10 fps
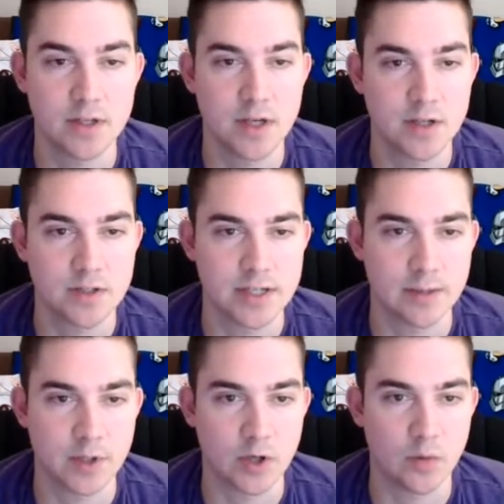So here I'm
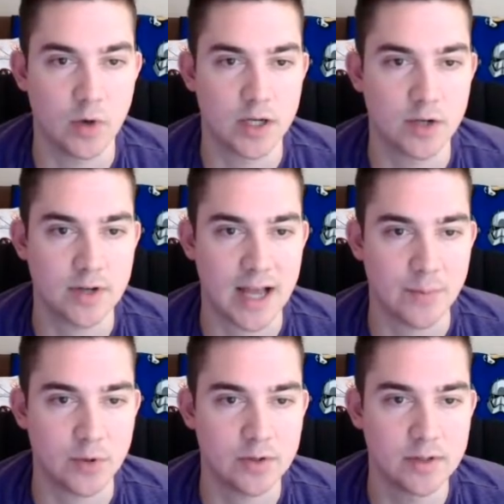going to go to 100
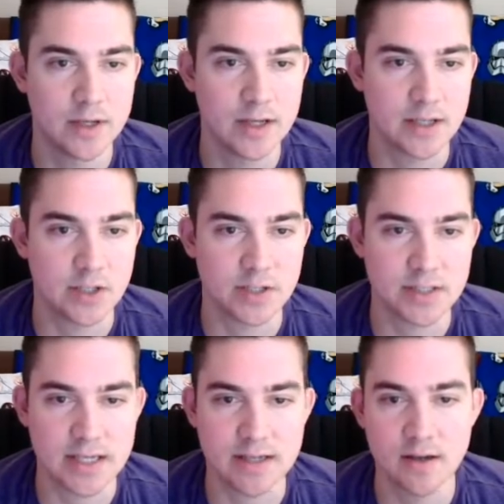Apple, and you can
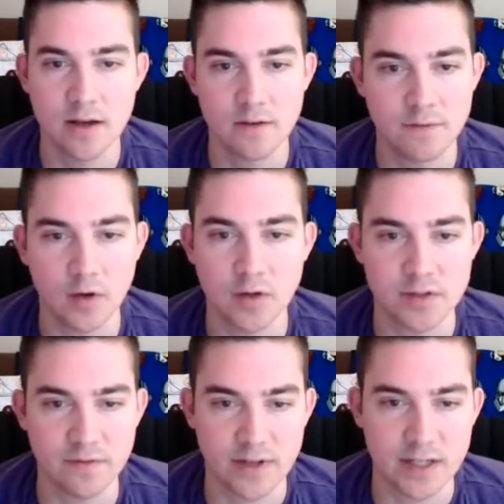see photos
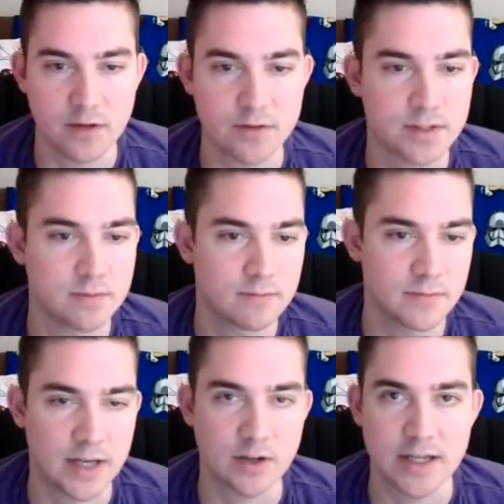and videos
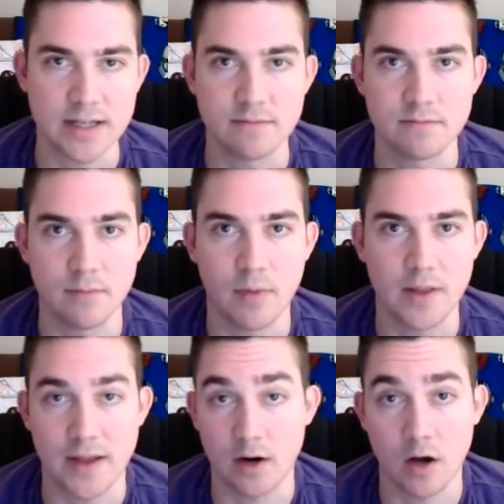that
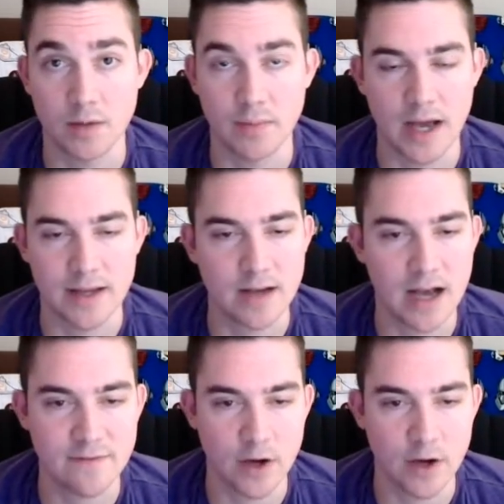are on my iPhone.